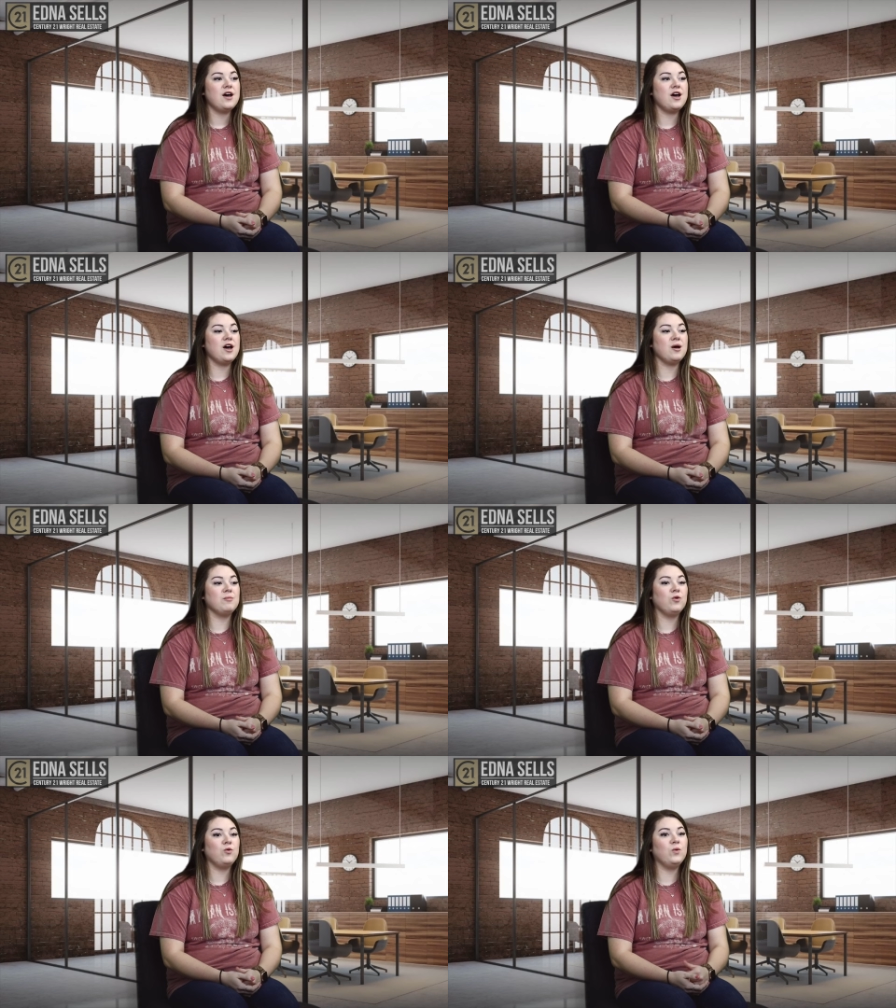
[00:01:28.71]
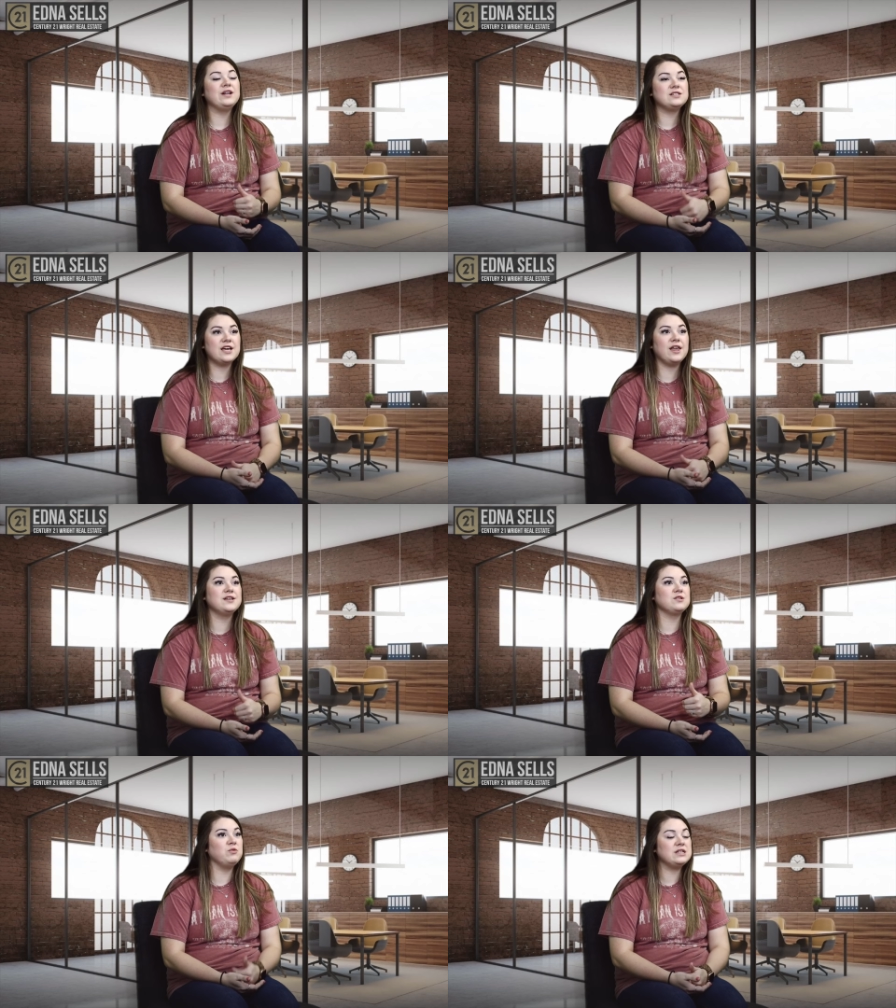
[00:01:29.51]
um, what to tell
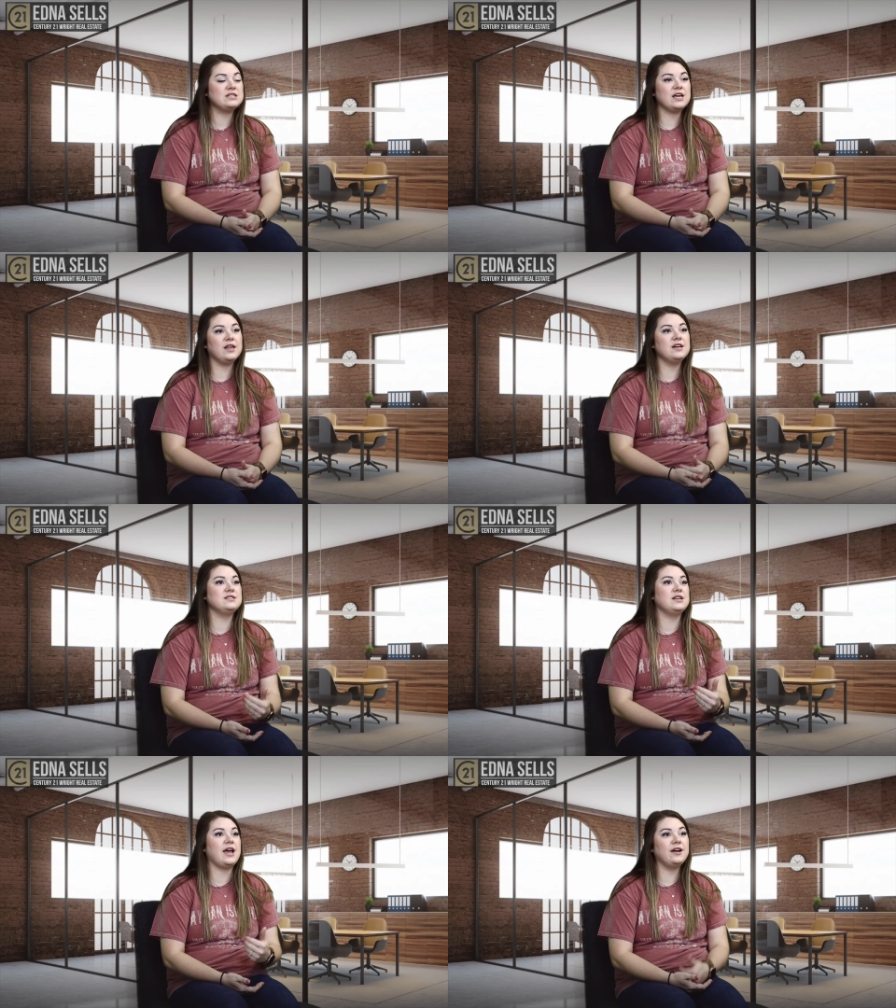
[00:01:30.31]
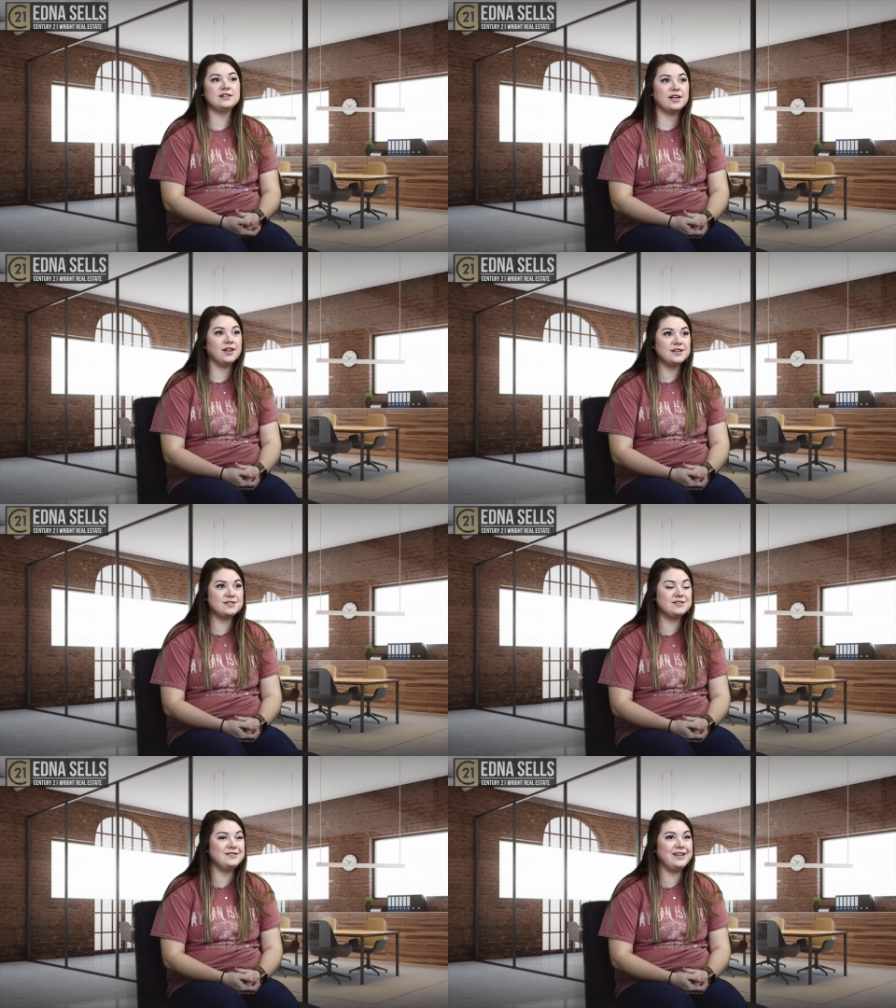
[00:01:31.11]
us and when to tell us and how to tell
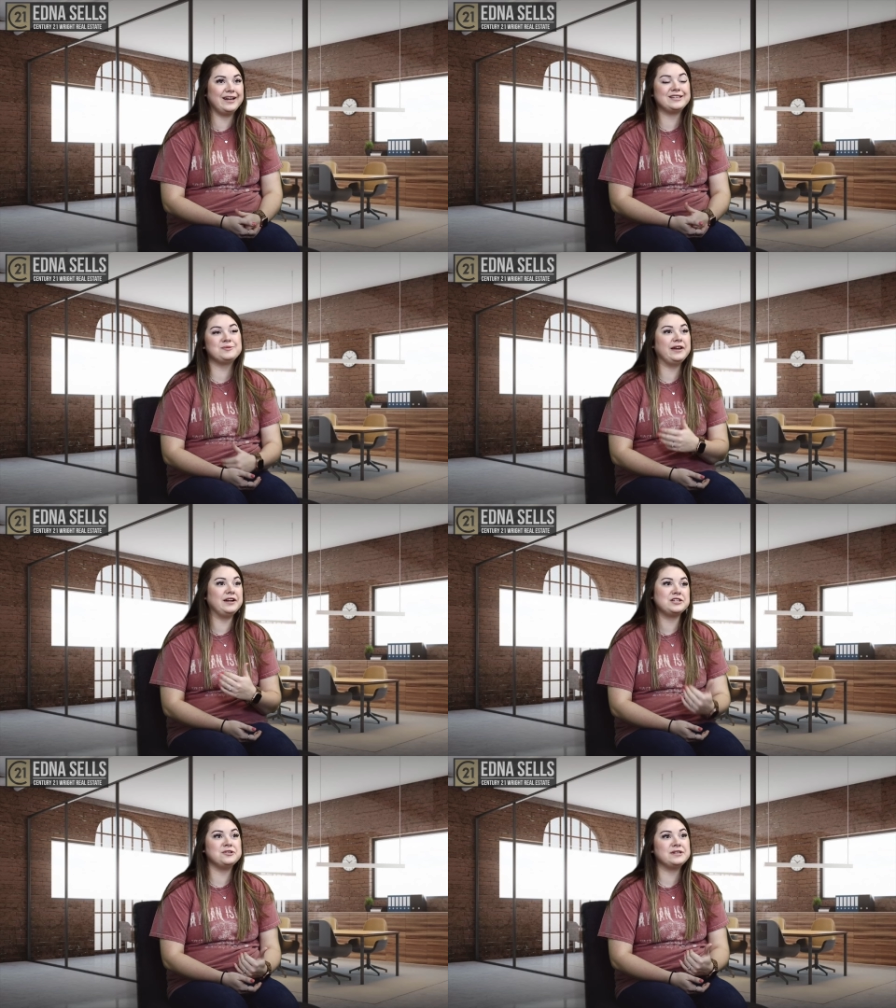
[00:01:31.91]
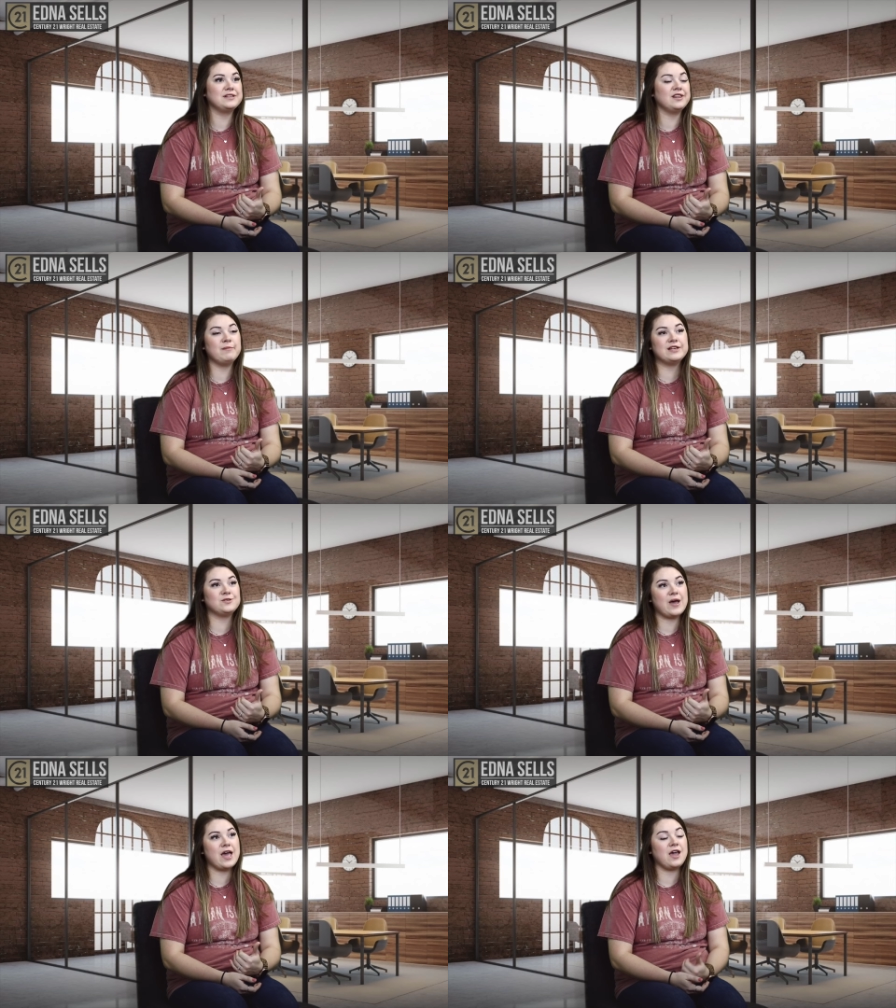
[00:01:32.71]
us and explain it to us in the
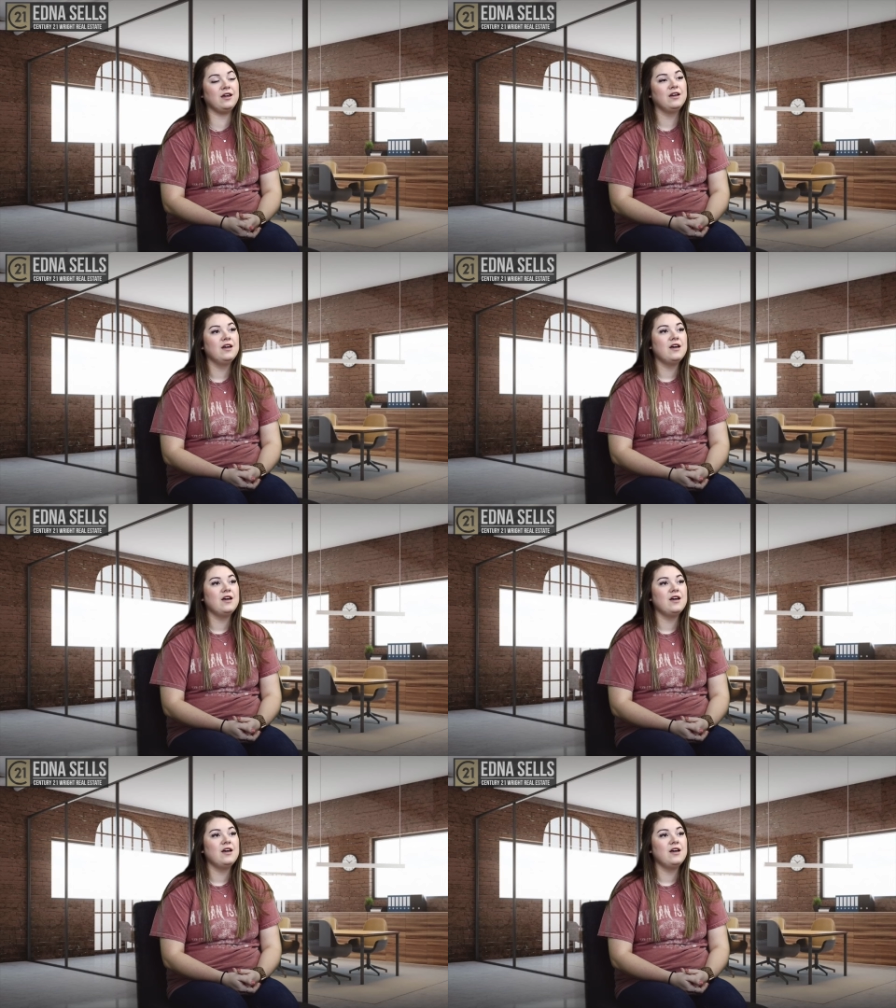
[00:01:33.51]
best way.